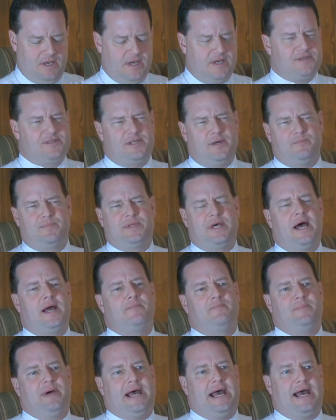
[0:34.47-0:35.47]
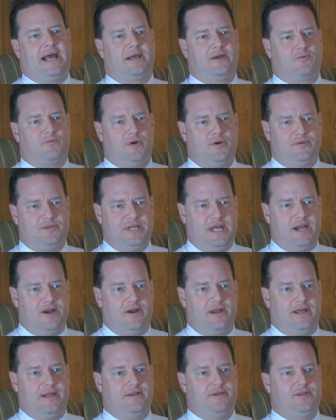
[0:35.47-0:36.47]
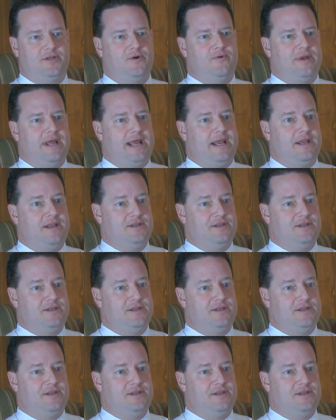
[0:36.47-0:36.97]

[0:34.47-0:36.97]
Some time back, a Rotarian donated